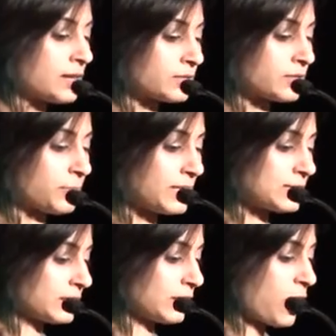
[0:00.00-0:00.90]
So they're
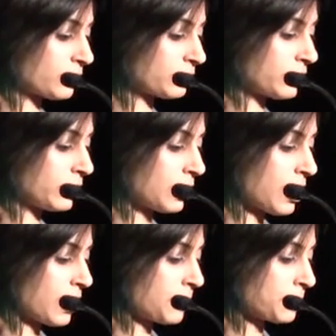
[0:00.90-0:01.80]
basically offering
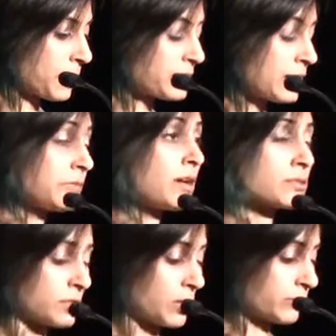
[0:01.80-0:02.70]
$10,000
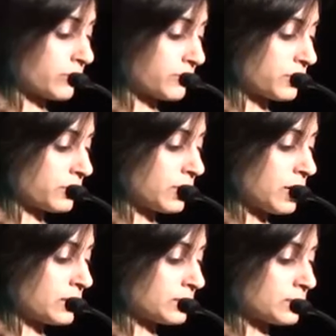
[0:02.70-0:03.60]
referral
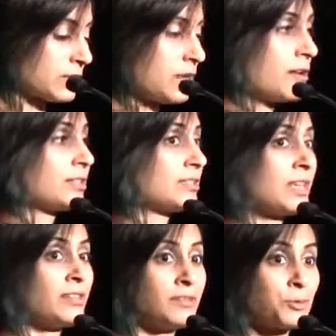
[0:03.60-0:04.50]
and
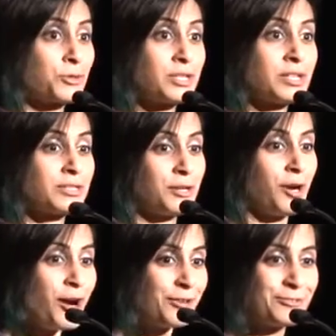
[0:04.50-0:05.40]
10%
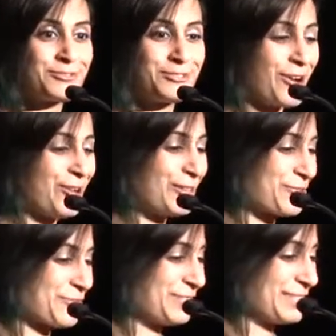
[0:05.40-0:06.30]
off all
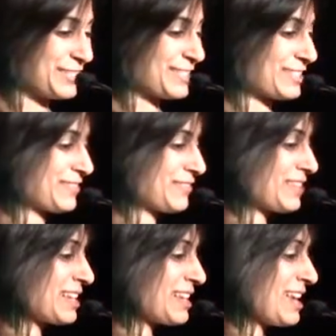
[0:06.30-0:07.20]
other fees.
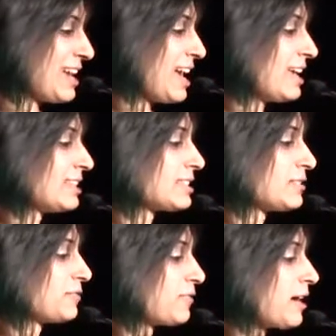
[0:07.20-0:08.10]
And
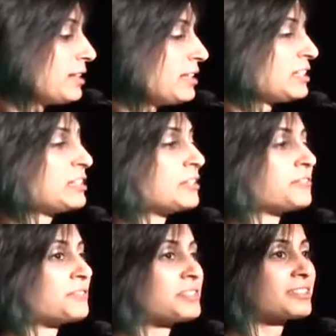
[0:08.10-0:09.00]
the final
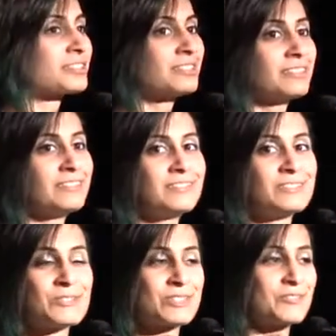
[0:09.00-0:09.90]
gift,
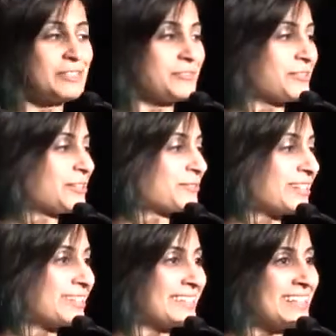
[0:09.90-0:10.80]
which is a really fun
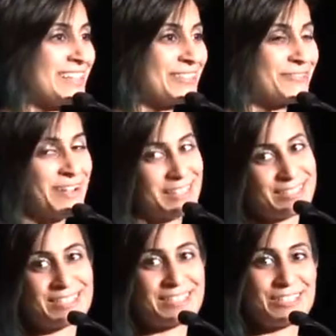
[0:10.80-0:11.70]
one, the
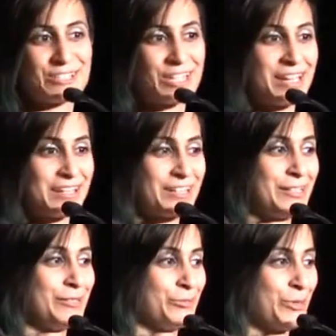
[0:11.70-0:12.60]
finalists each get a
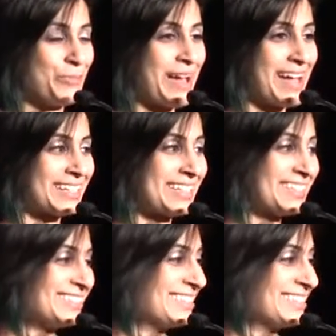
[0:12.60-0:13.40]
Lumo back